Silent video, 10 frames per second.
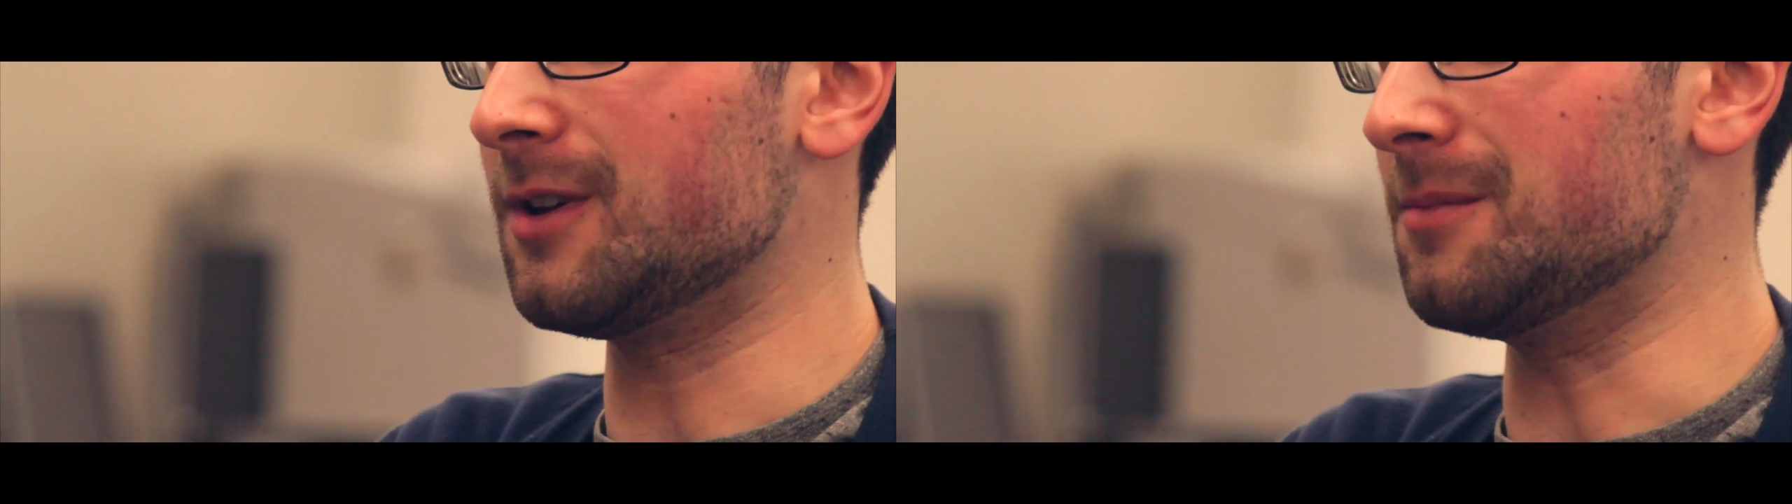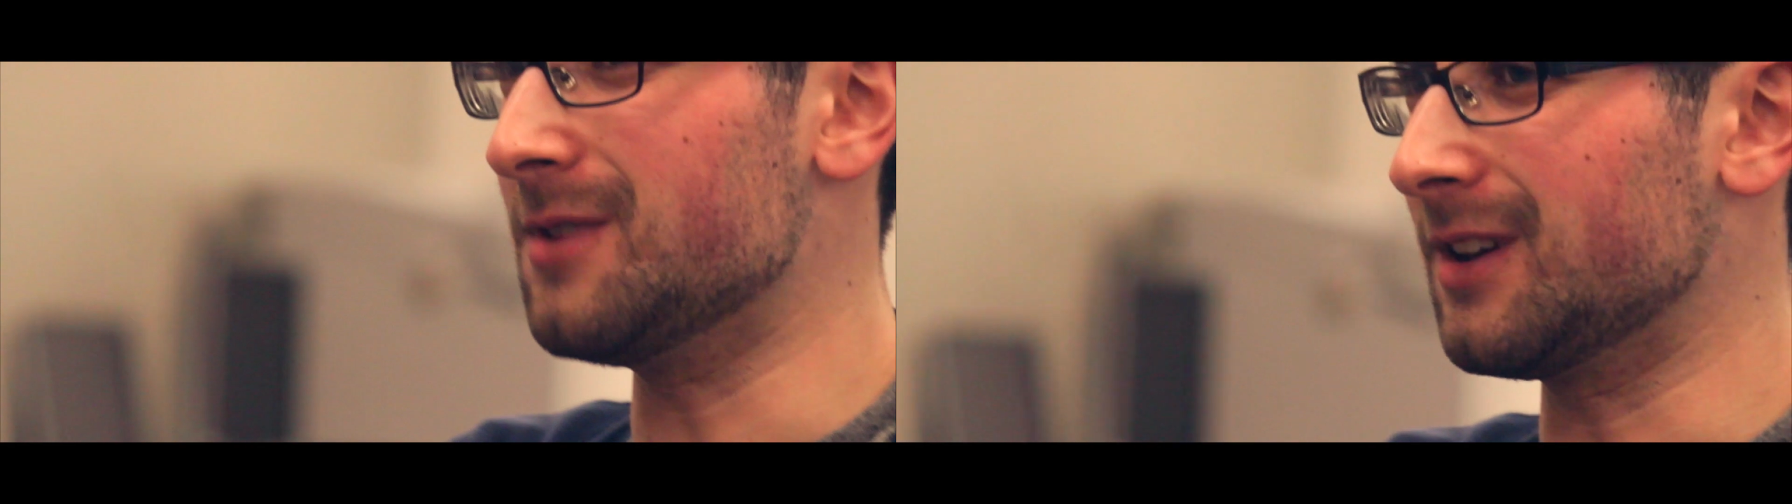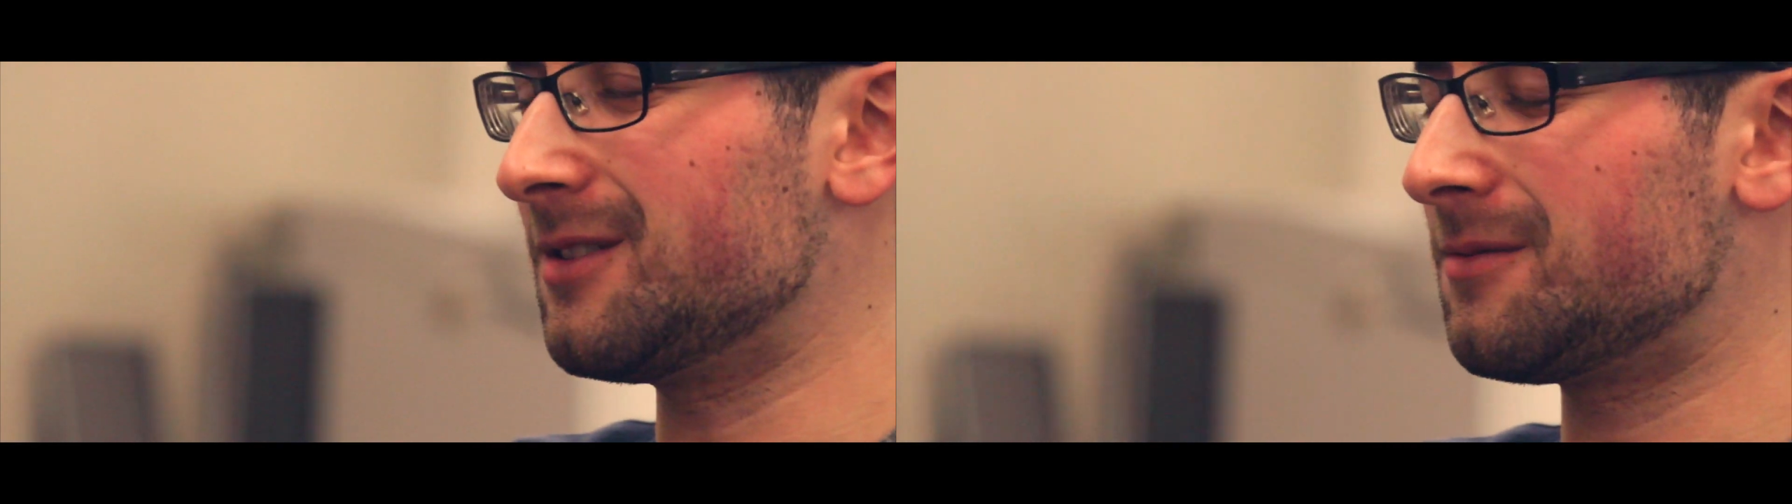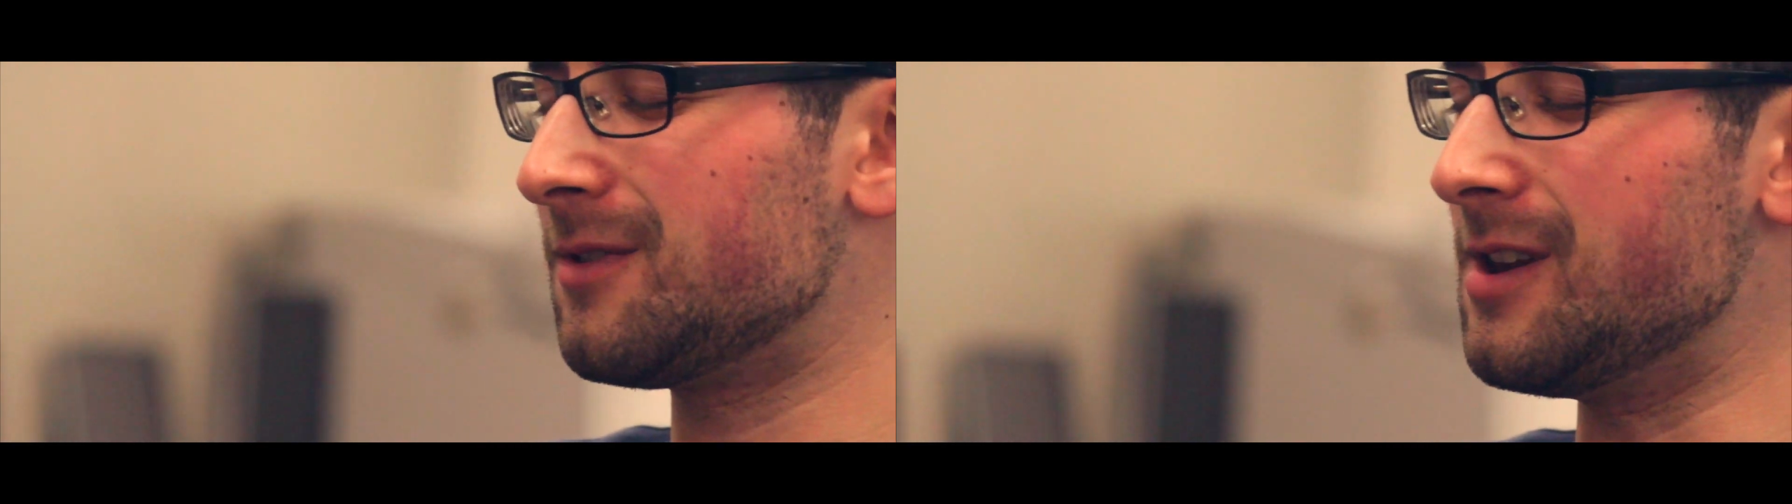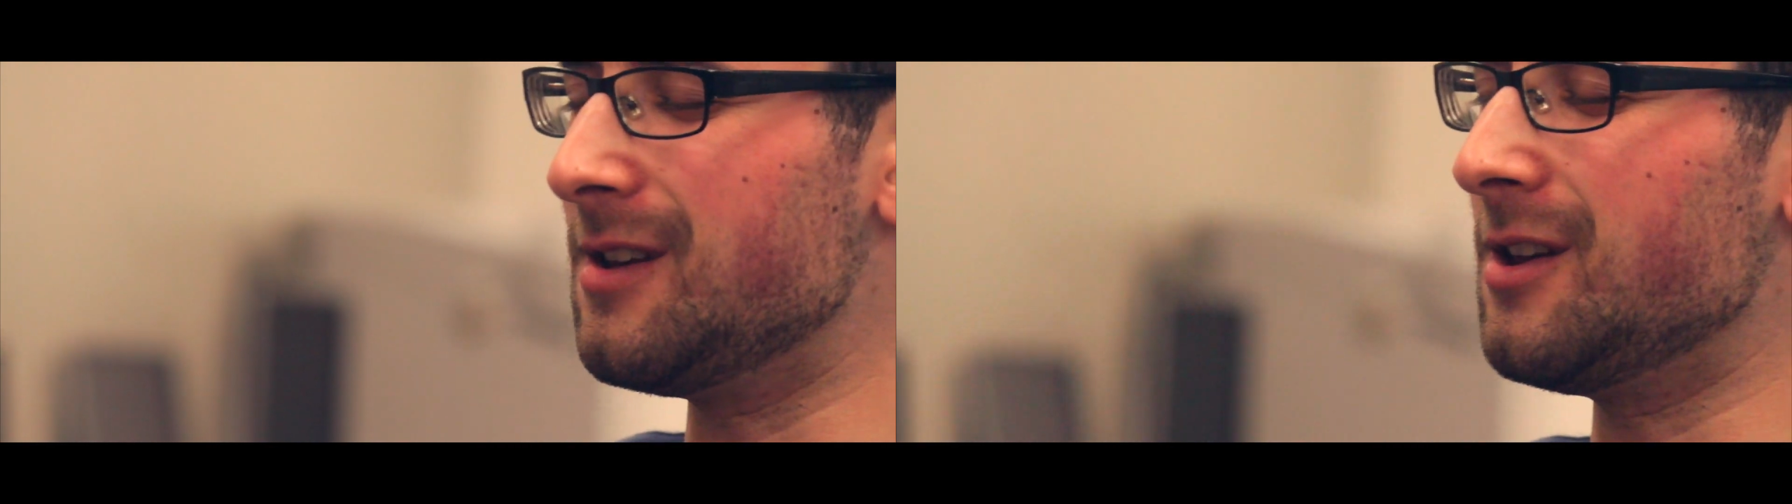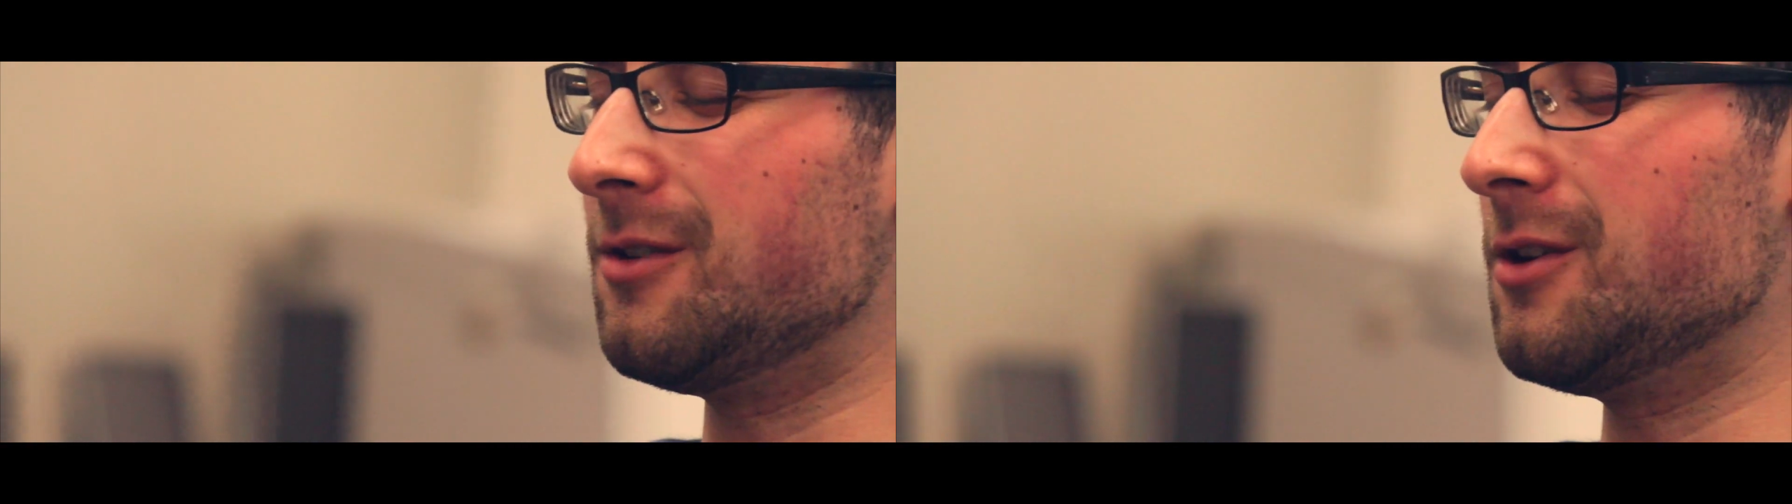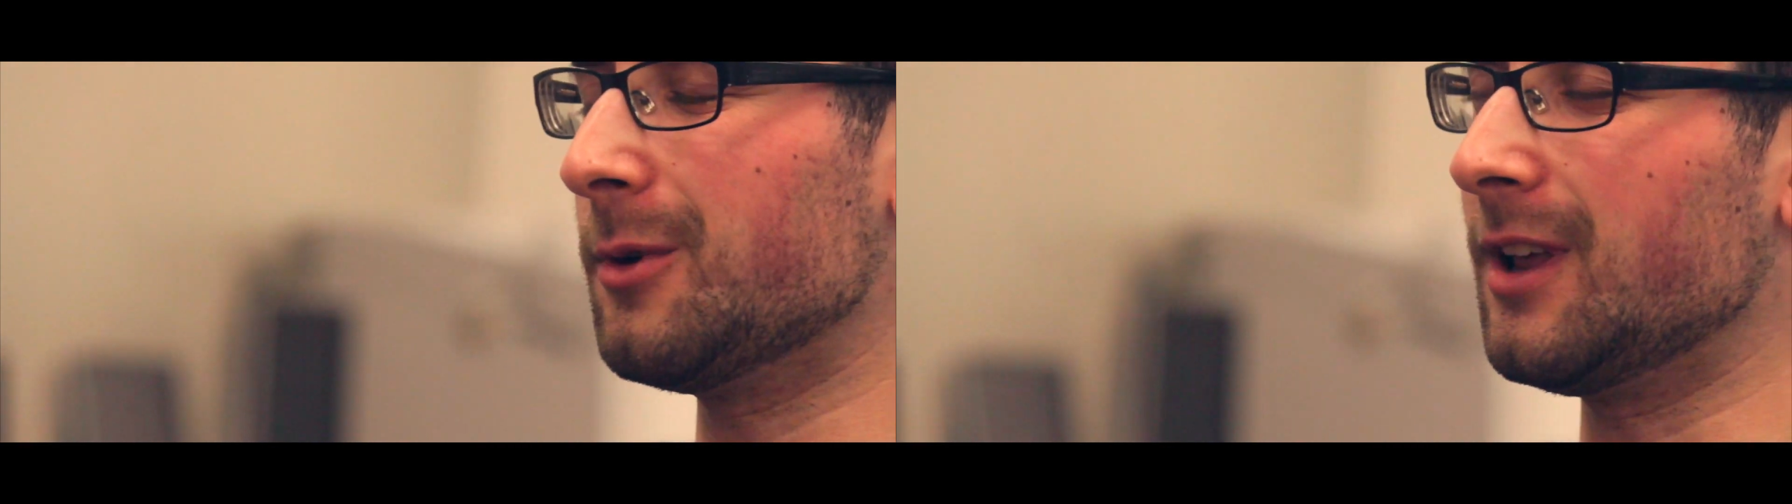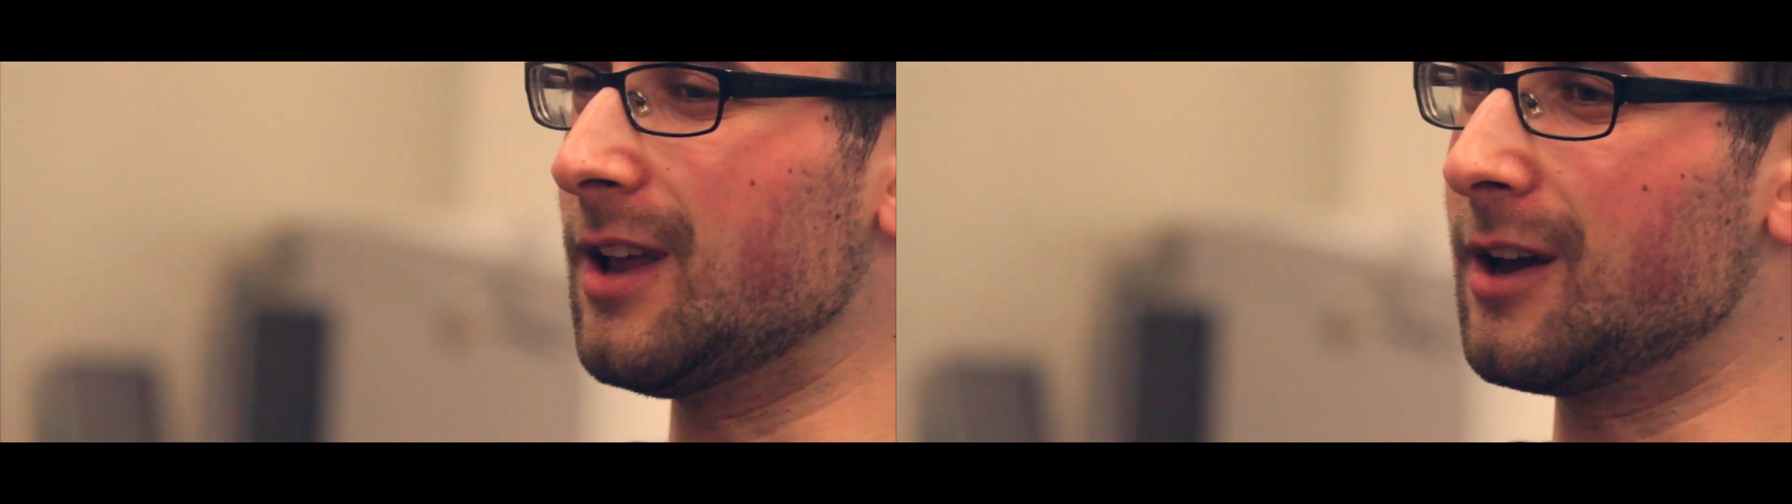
him didn't really